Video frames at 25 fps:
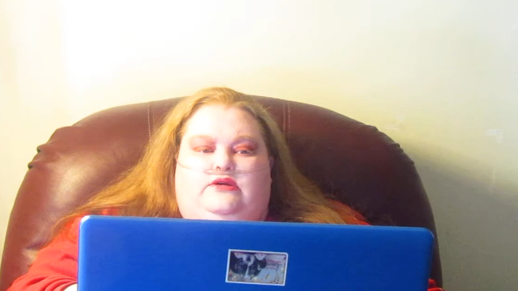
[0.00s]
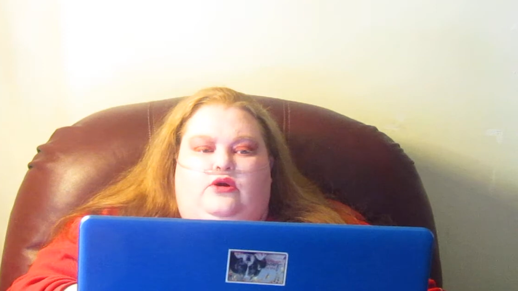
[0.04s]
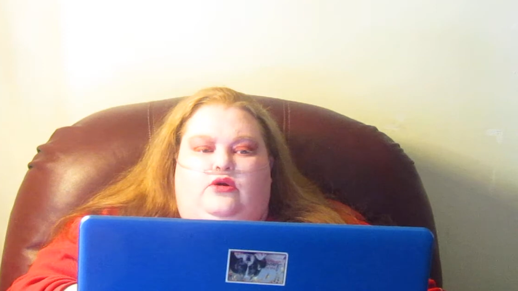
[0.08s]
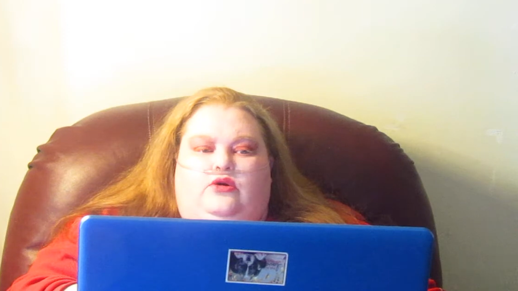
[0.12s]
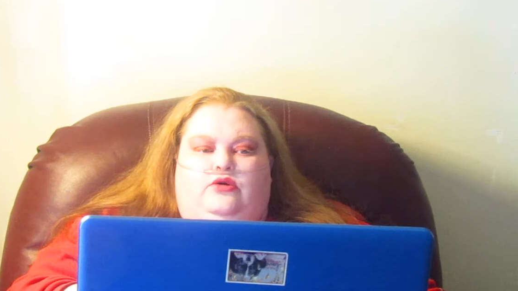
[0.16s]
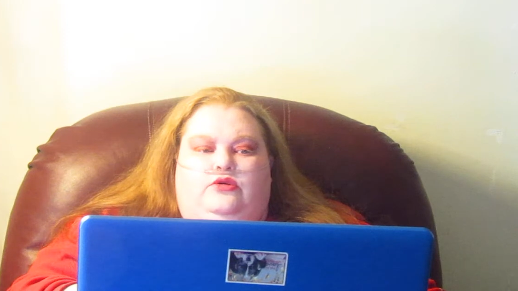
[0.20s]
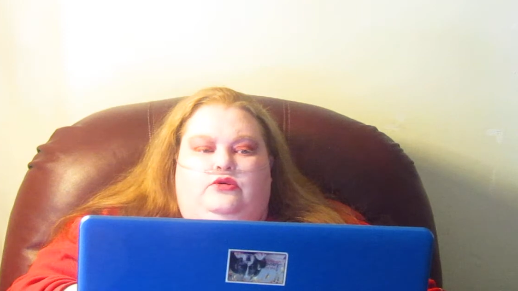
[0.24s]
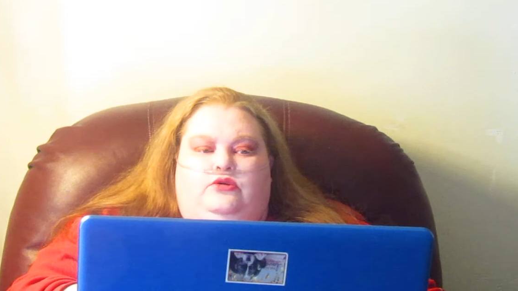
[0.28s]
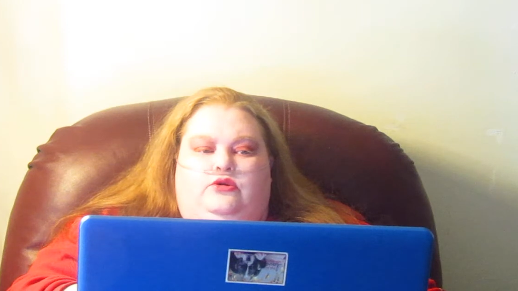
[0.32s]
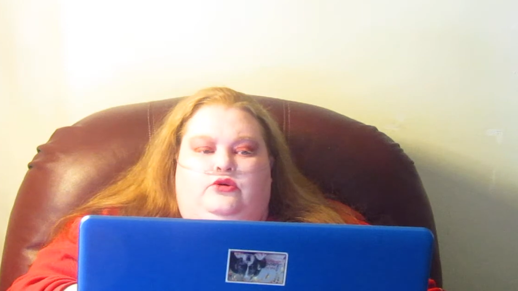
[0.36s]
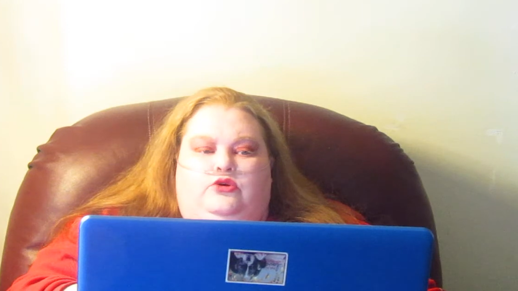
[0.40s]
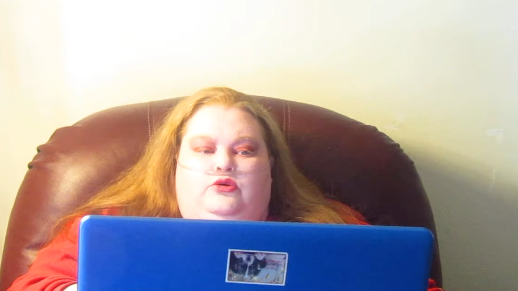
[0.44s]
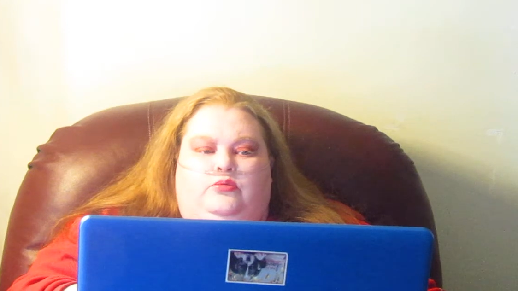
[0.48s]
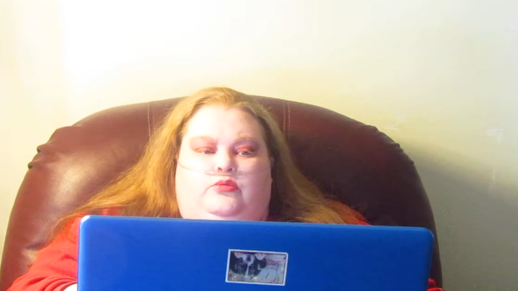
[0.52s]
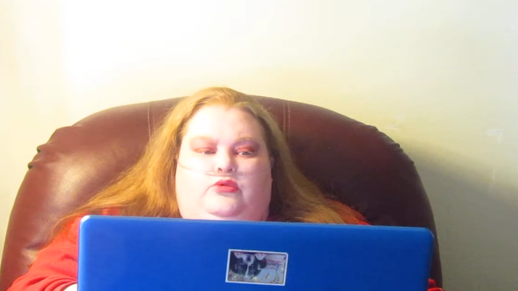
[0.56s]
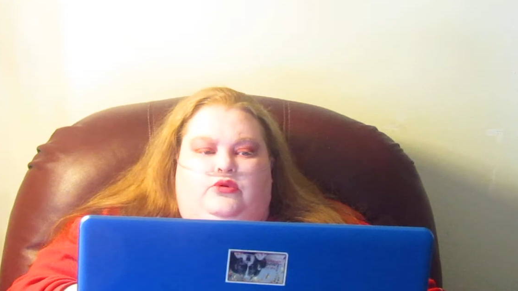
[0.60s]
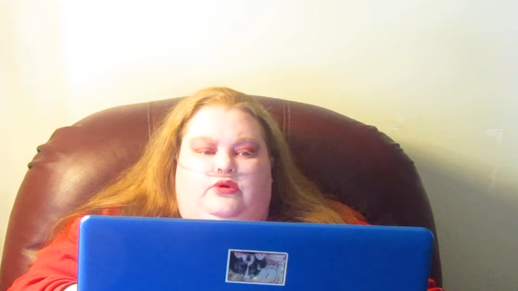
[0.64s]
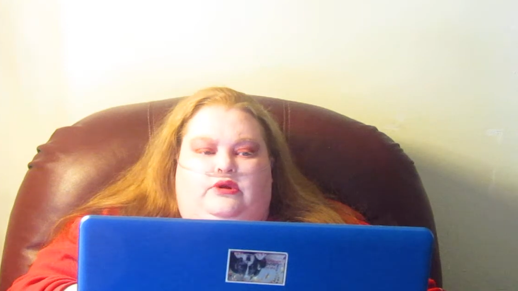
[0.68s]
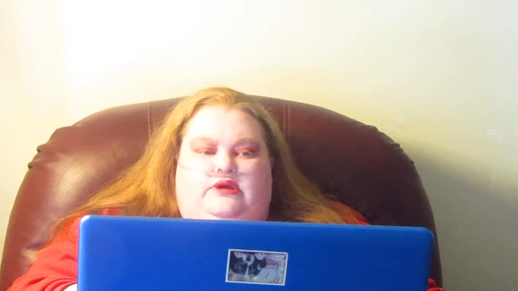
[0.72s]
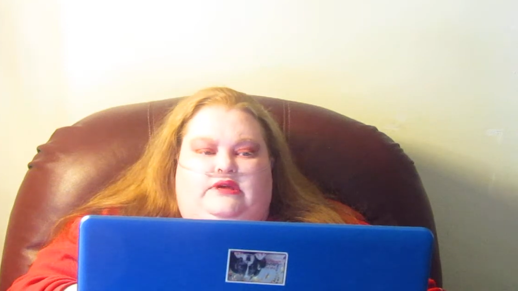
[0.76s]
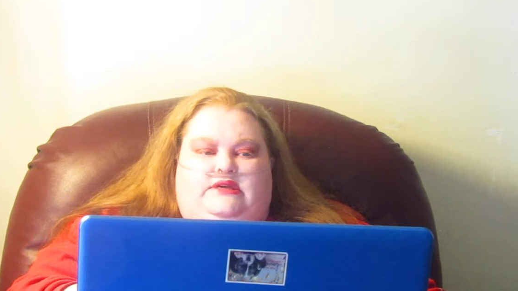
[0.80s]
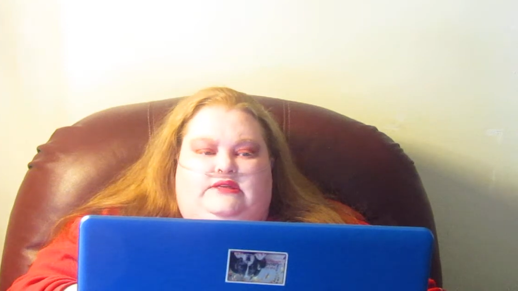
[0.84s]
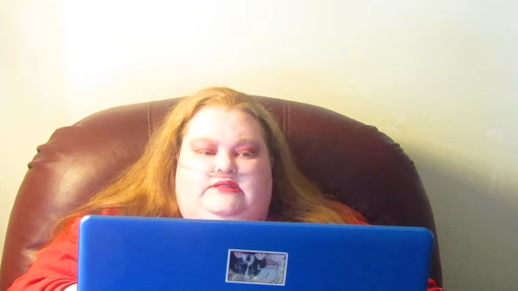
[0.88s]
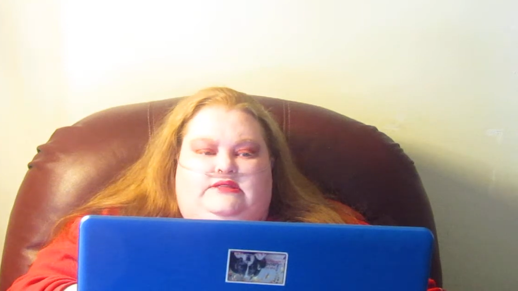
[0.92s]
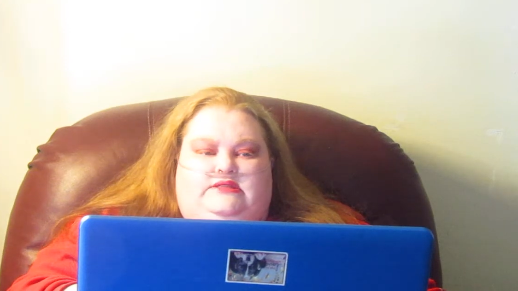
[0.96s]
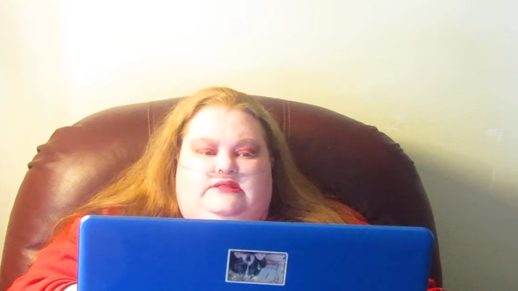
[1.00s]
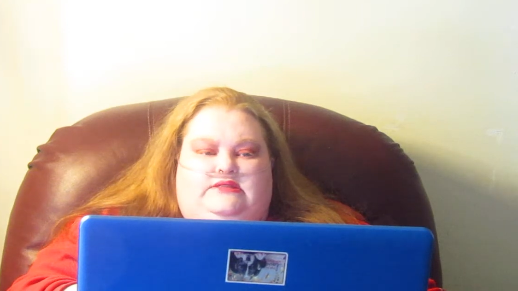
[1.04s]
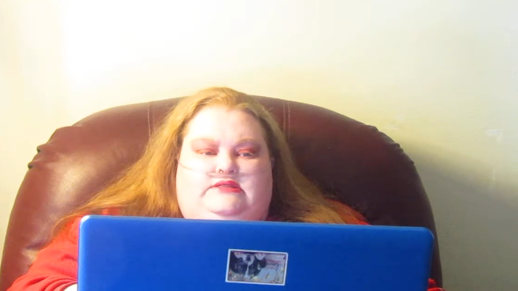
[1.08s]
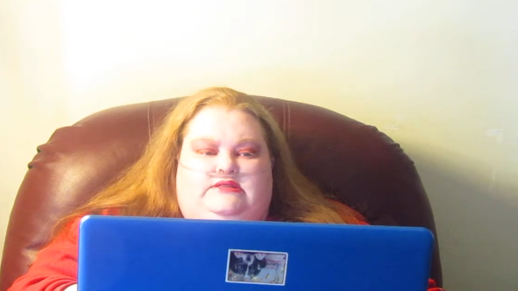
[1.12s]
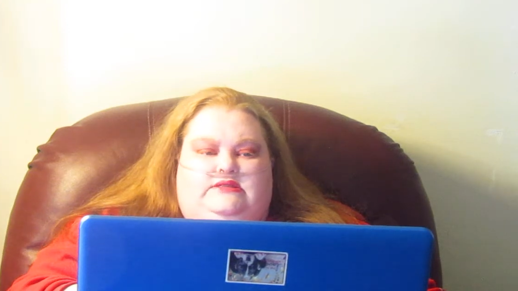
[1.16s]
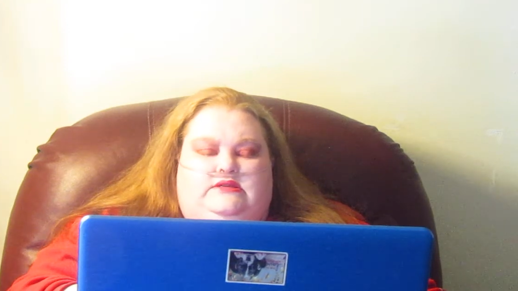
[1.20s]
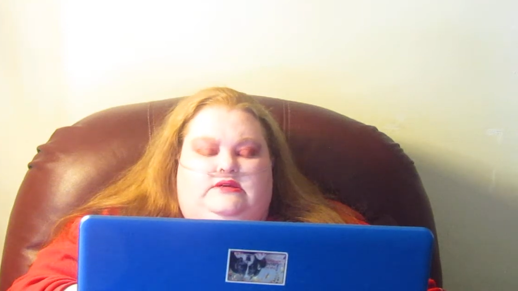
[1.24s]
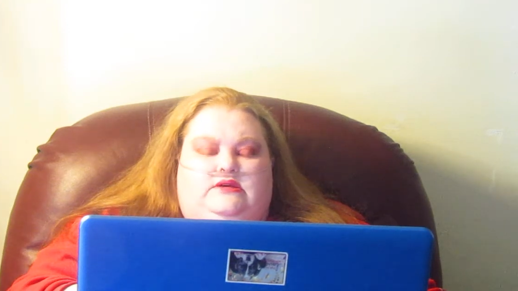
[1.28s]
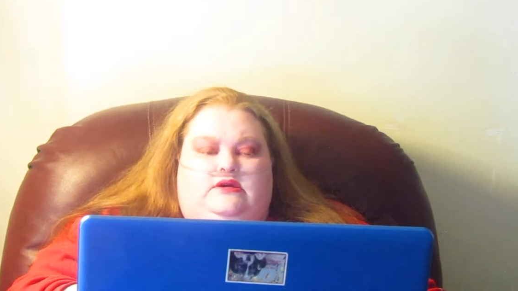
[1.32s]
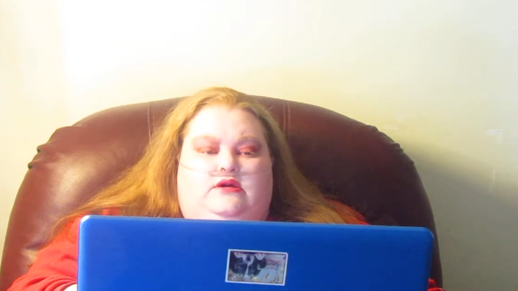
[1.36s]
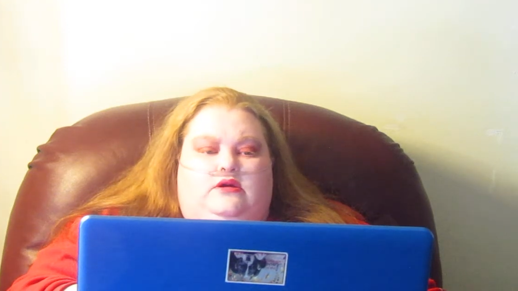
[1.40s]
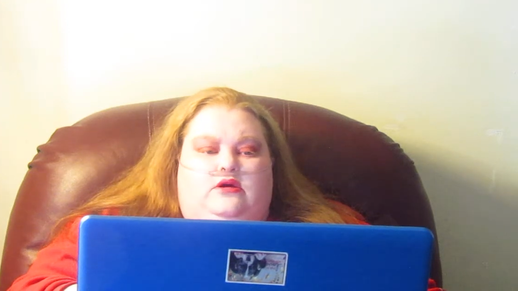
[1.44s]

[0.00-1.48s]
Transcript: are numerous.